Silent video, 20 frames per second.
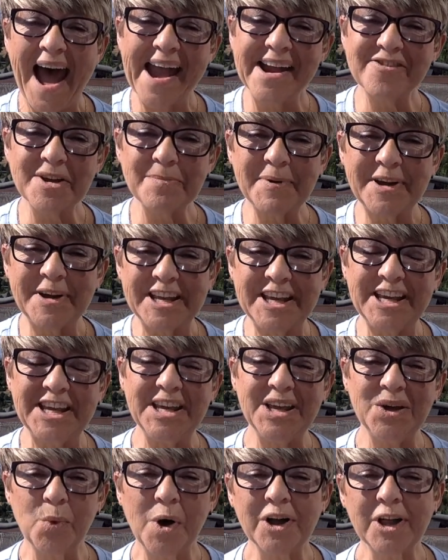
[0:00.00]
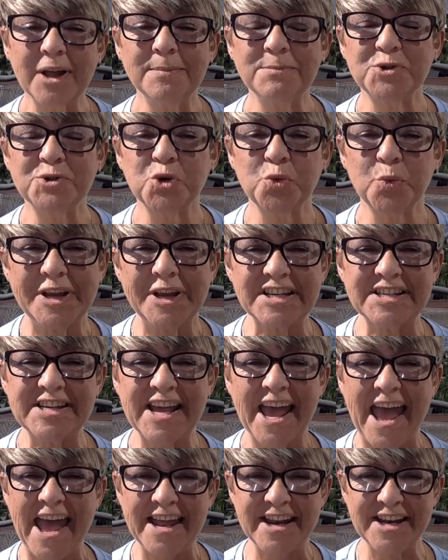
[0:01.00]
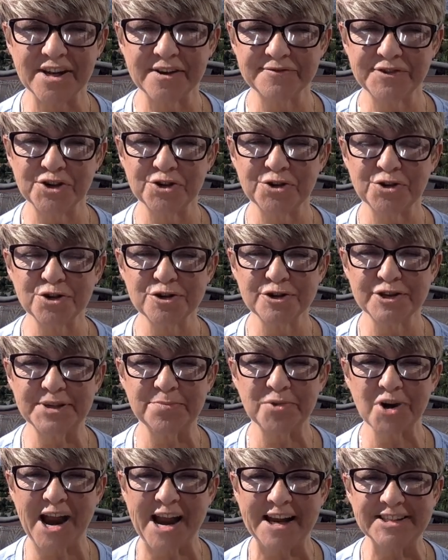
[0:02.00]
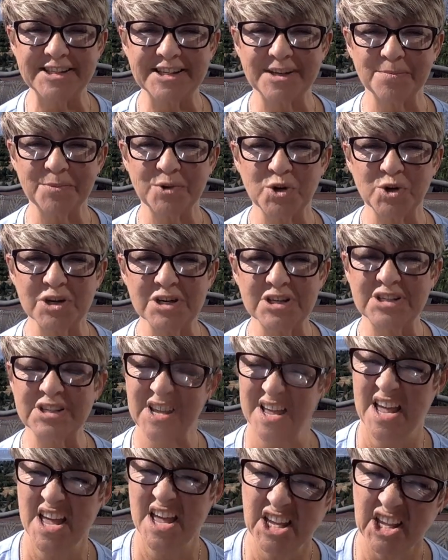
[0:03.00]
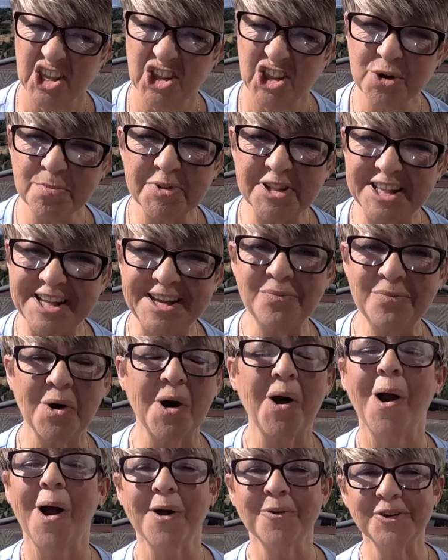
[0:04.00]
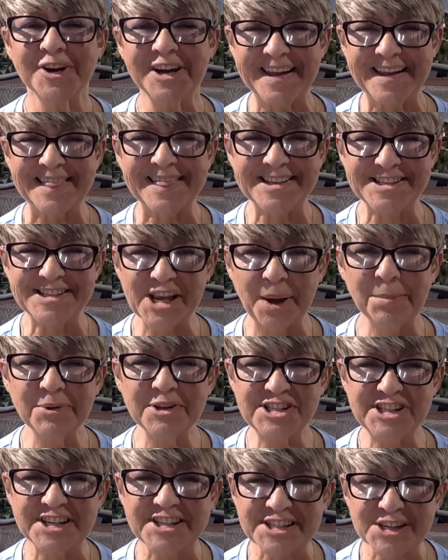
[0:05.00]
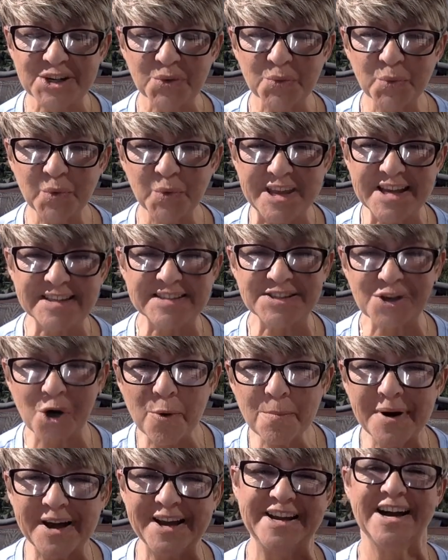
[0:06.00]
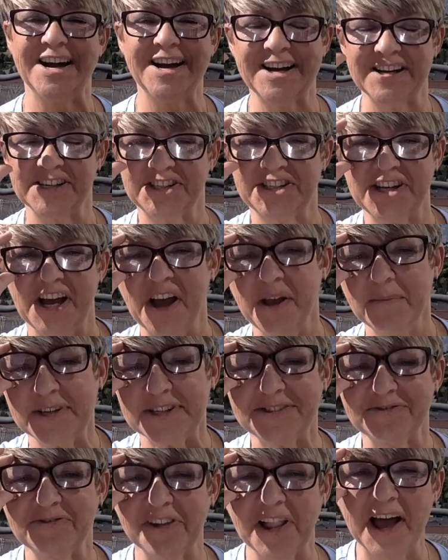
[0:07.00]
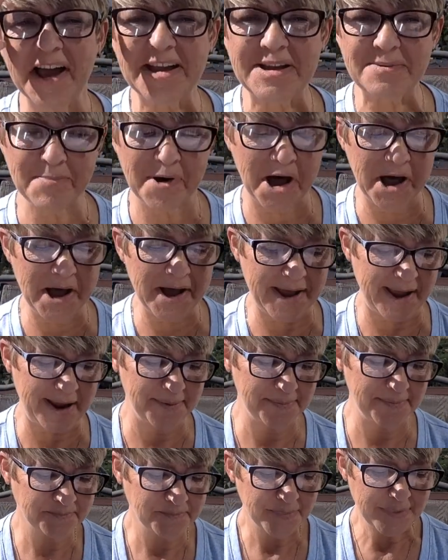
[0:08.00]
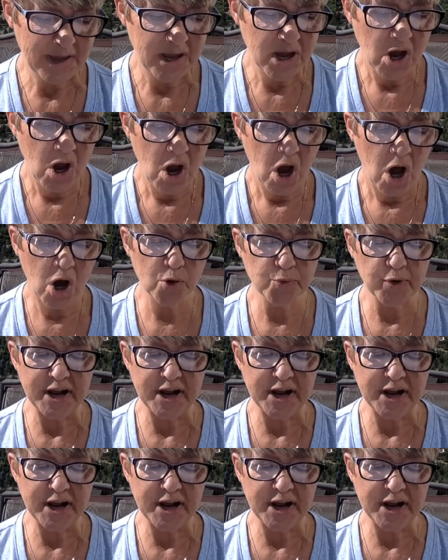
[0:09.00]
everybody, welcome to week 10 of your nursing practicum course. Can you believe we're already in the double-digit weeks? Oh my gosh, time is flying by. All